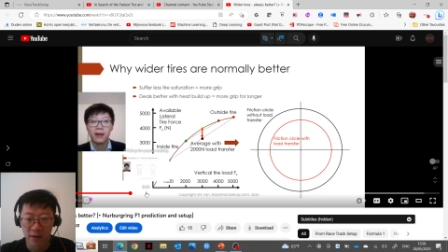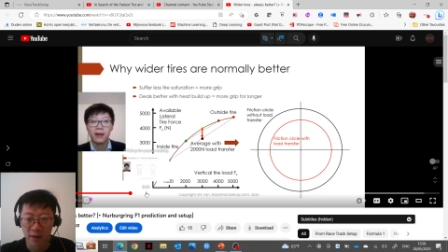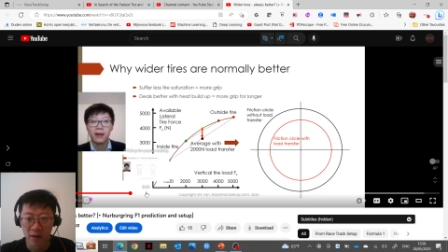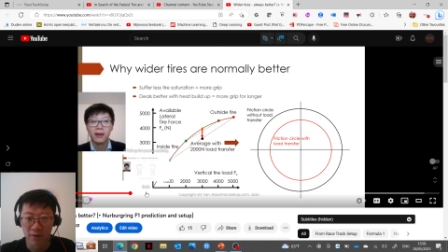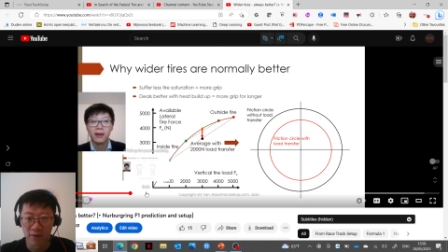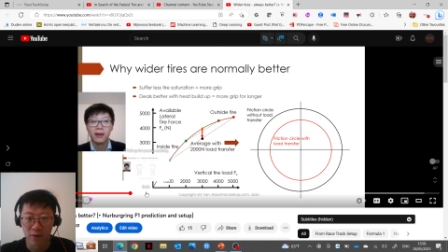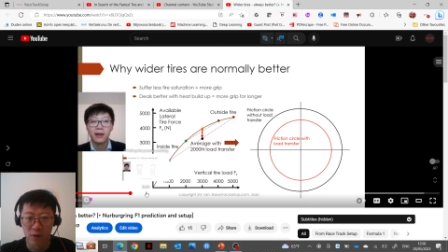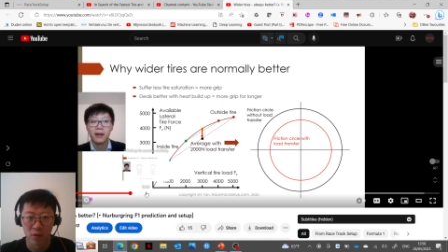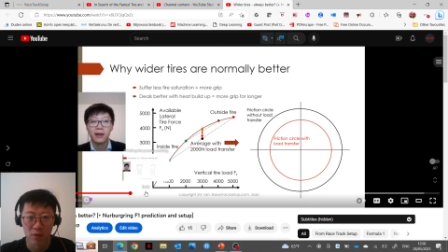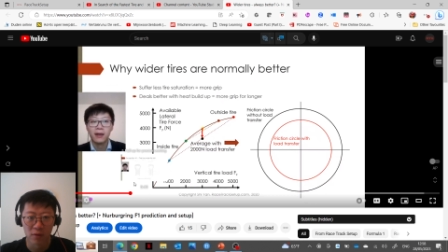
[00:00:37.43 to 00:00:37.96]

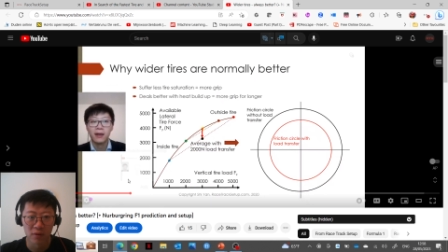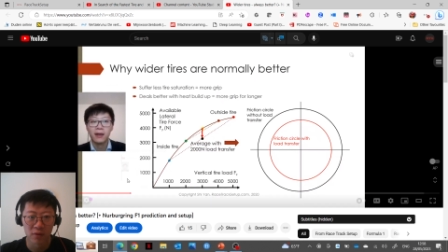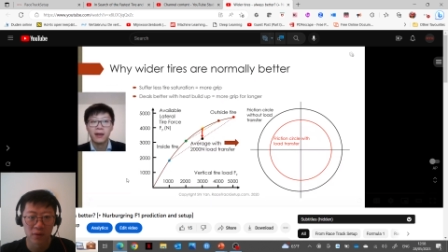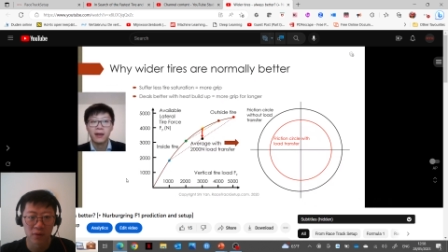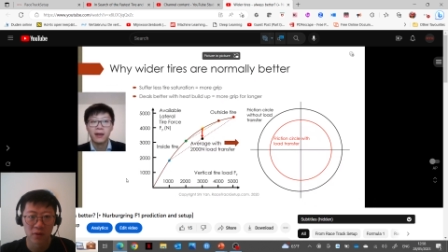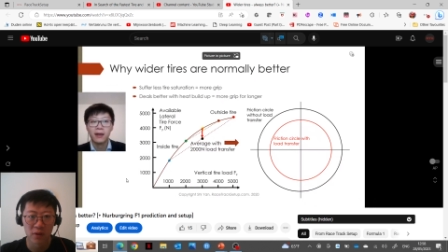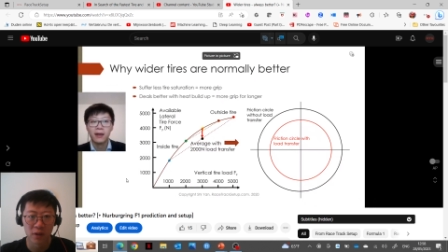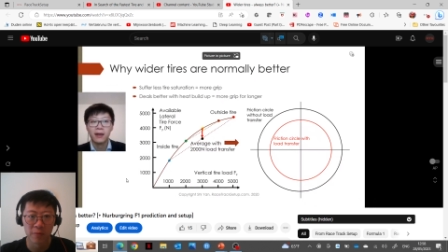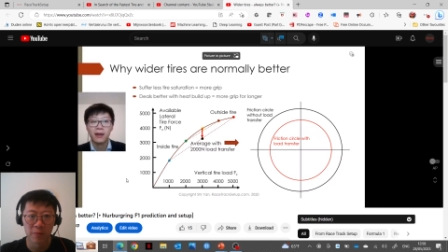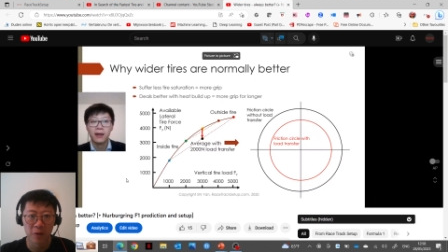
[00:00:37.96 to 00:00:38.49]
therefore
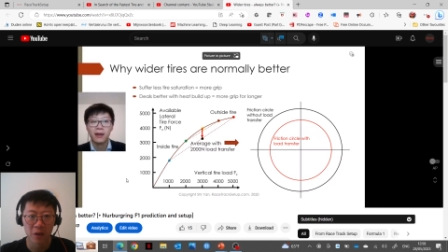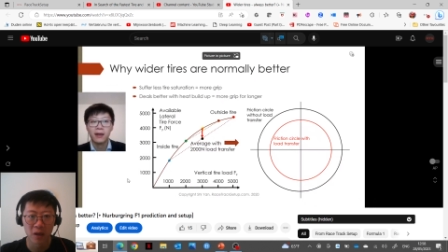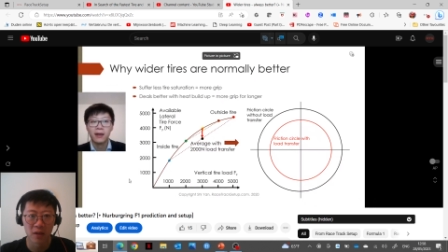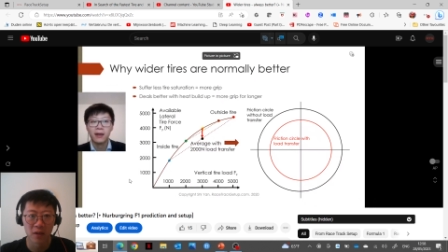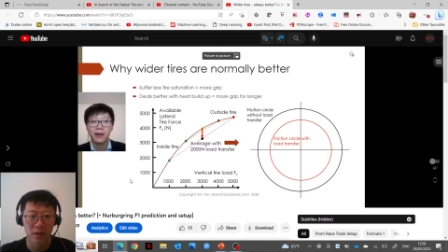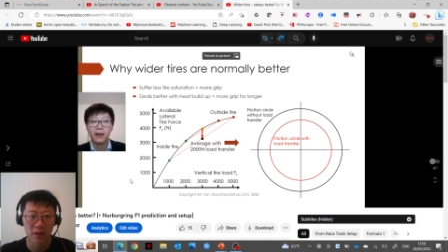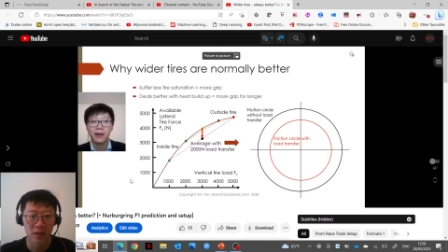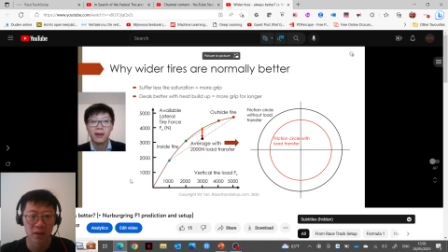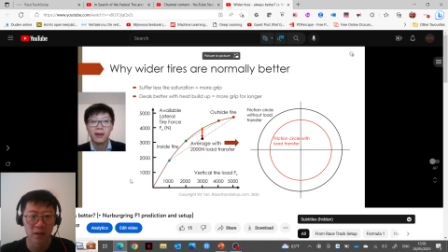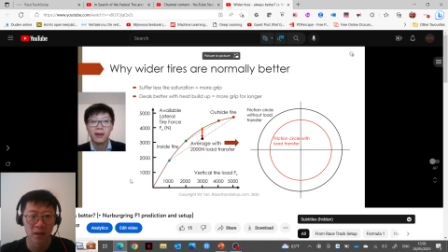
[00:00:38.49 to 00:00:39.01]

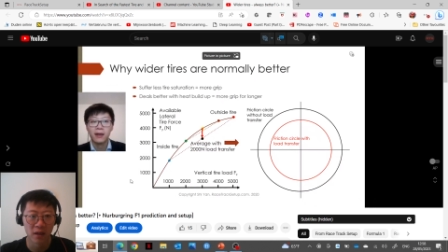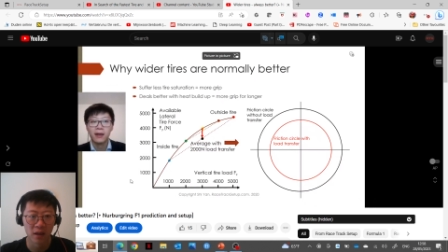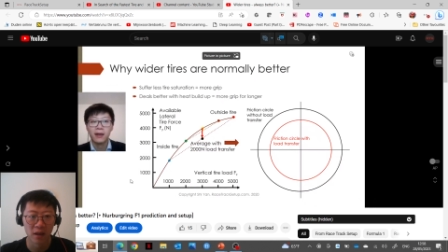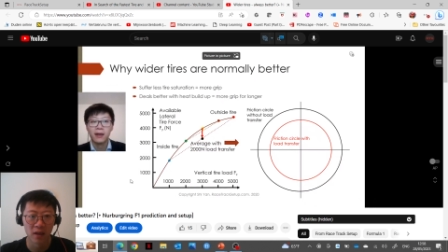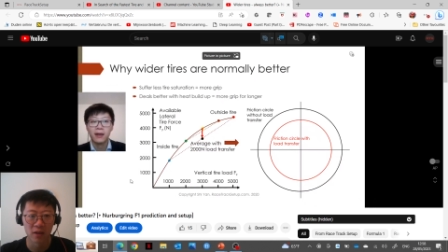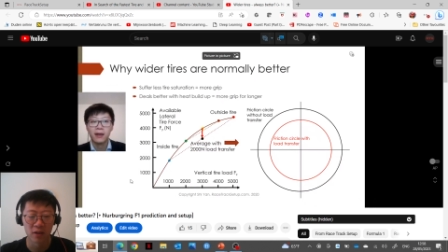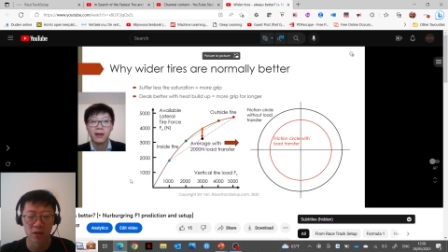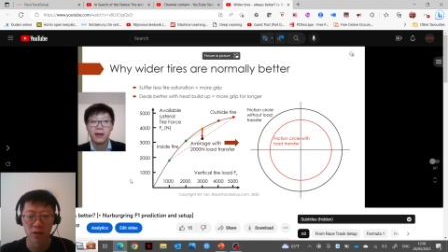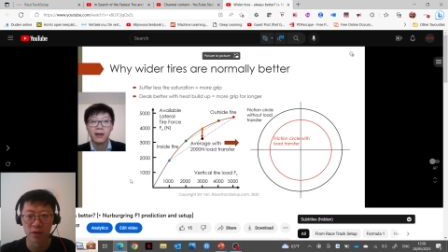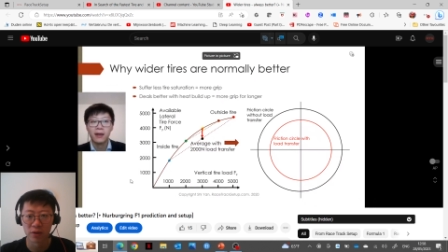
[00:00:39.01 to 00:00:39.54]
typically
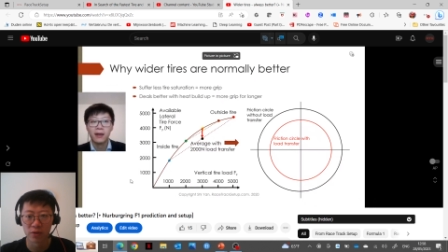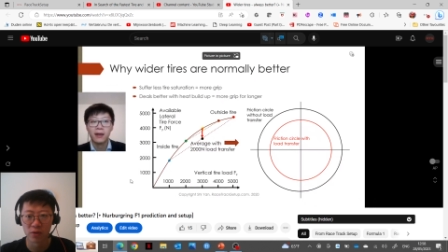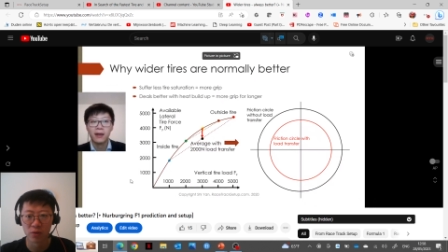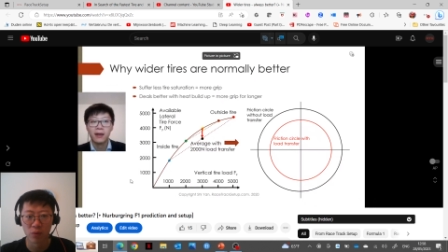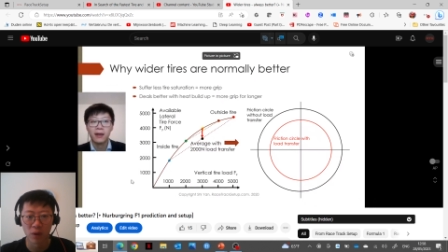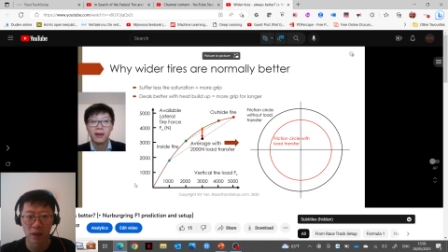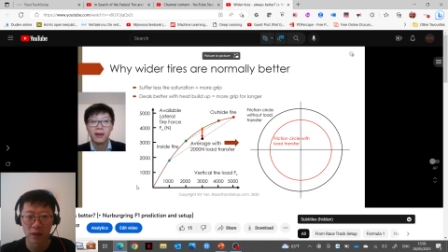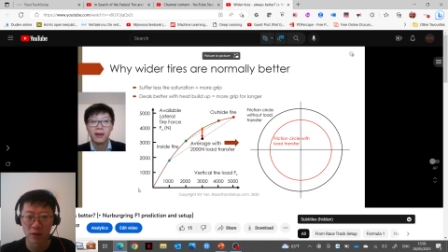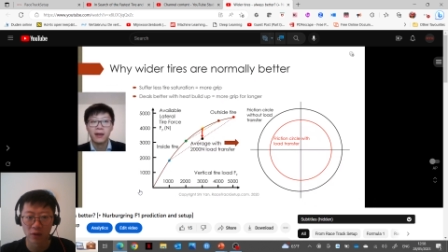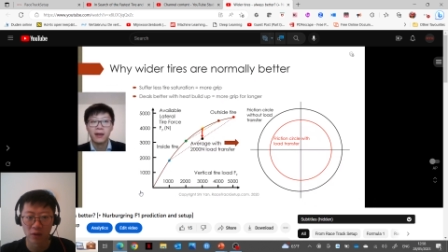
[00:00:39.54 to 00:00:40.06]
uh, going to a
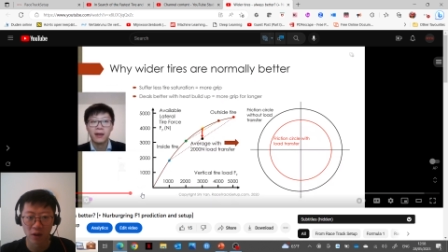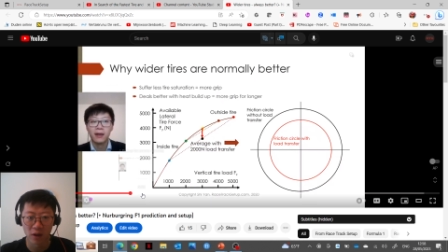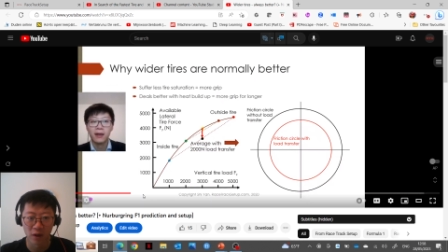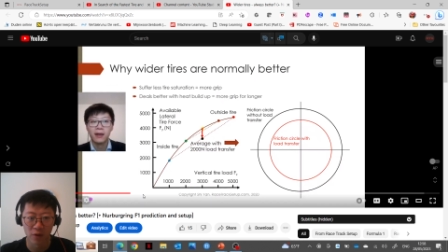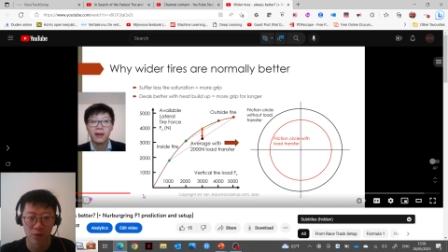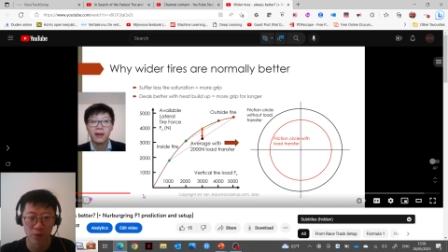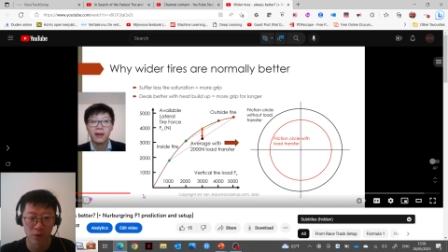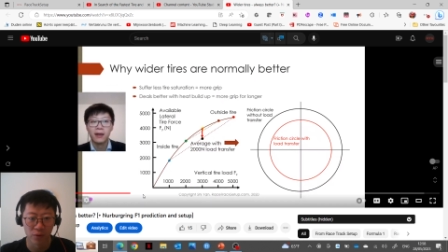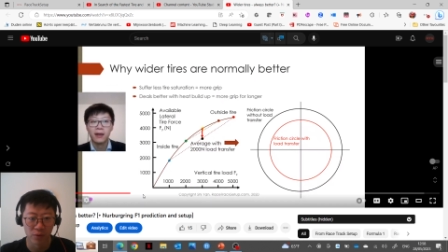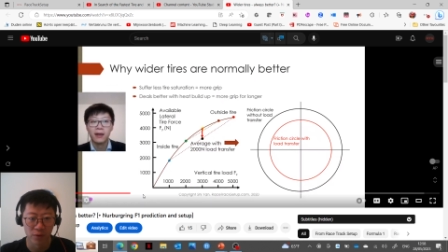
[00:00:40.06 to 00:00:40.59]
wider
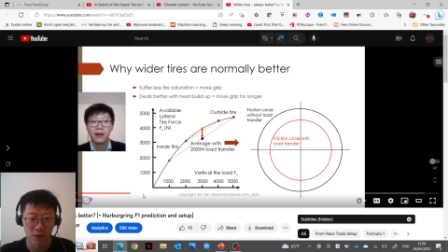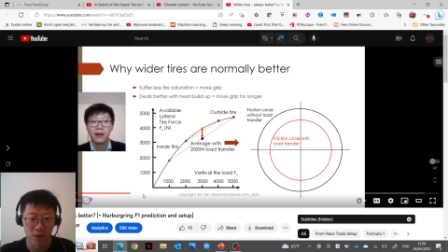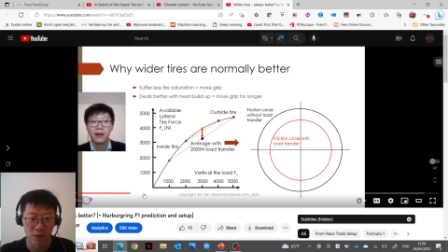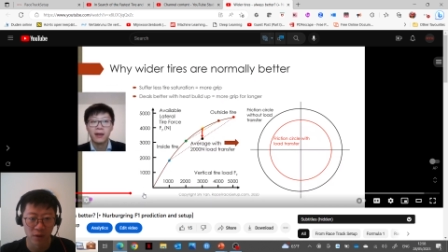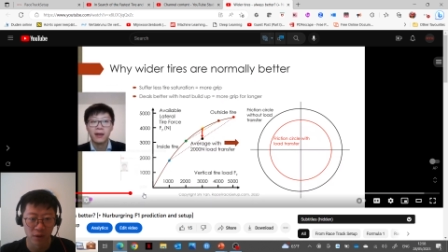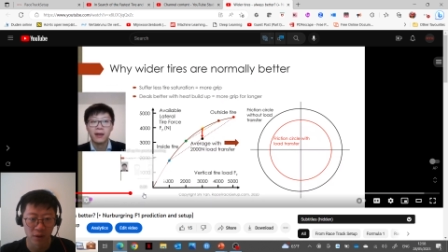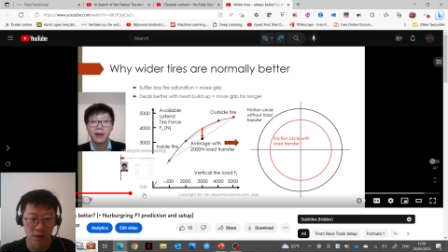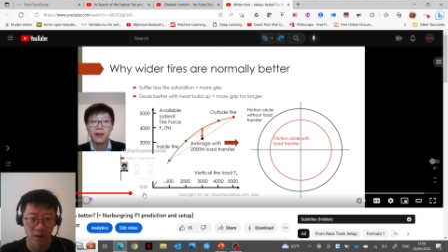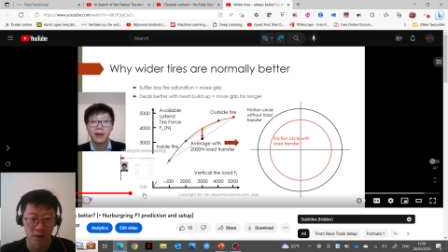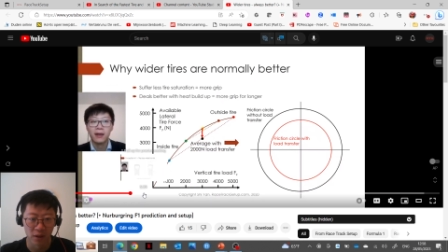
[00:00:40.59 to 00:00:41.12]
tire will result
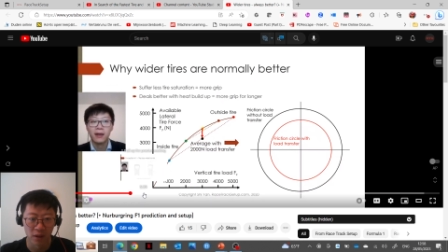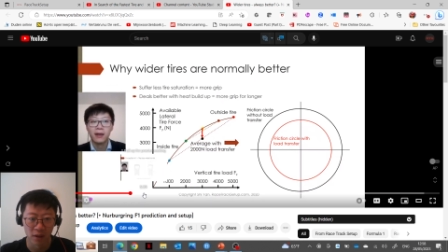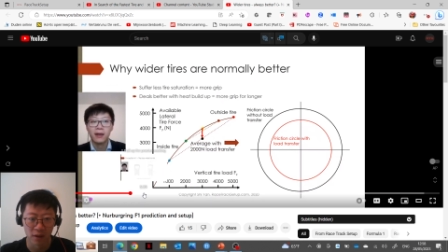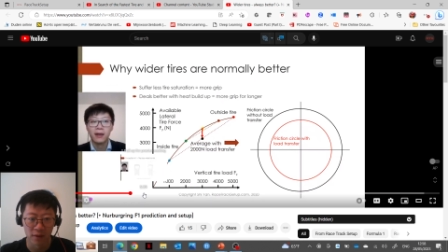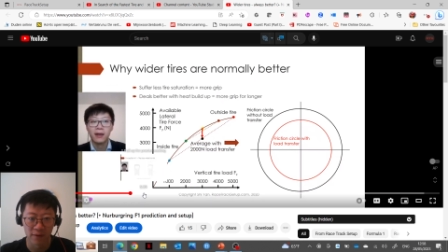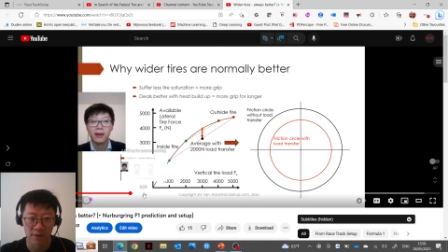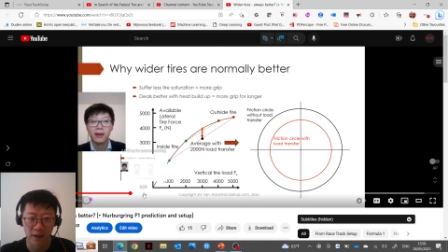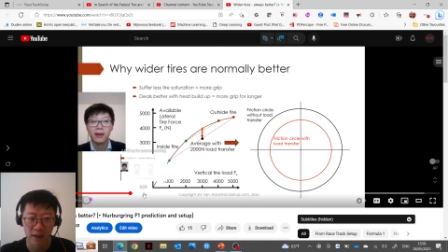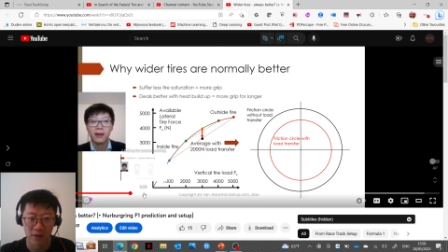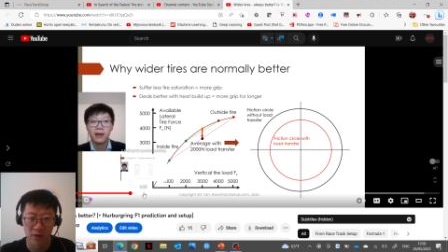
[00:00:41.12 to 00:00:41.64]
in a
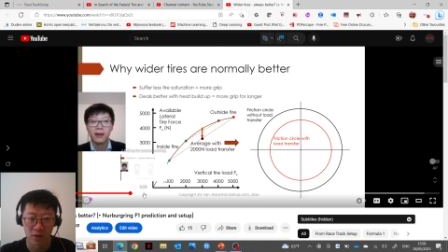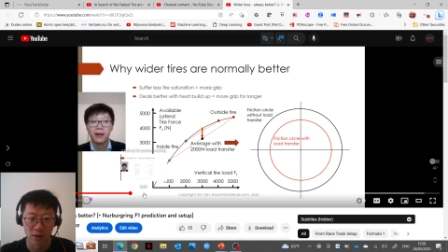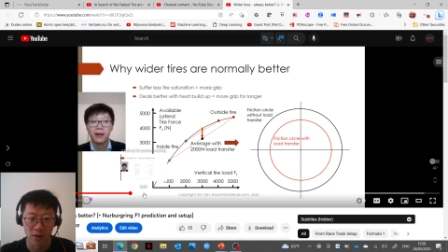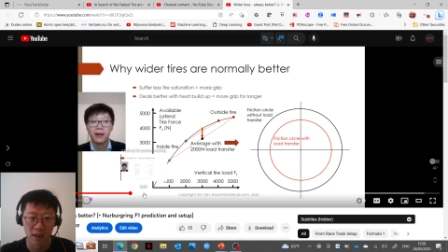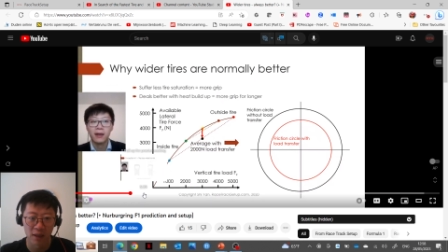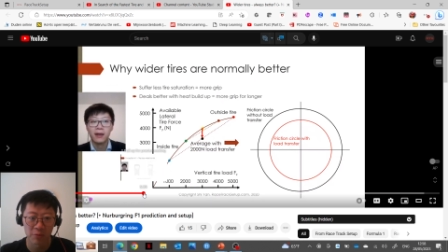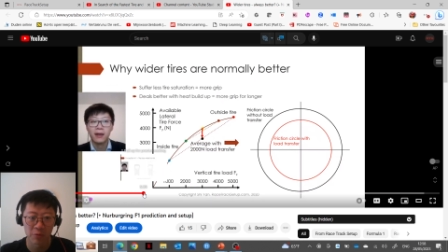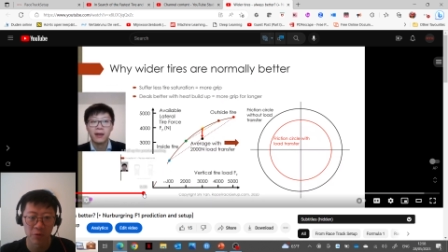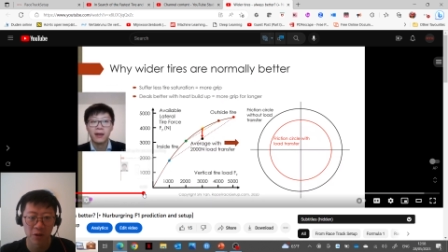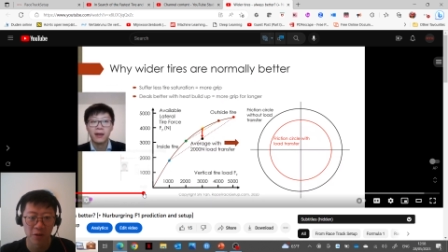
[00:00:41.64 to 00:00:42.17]
faster
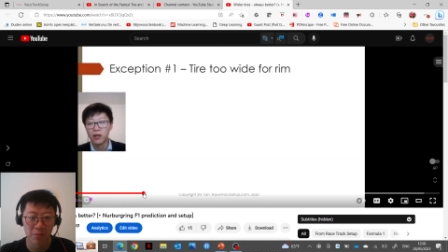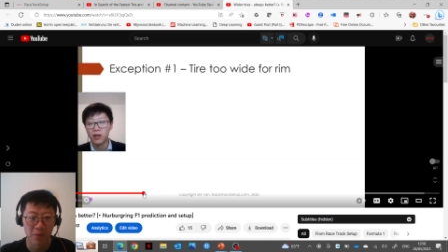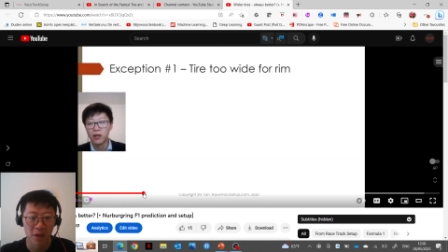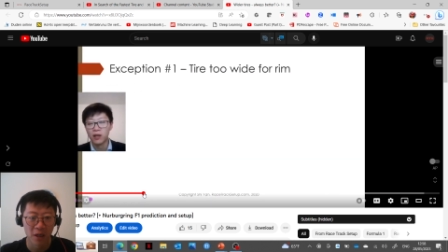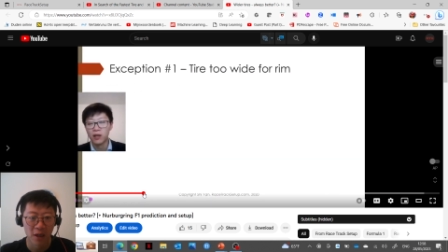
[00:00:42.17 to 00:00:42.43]
lap time.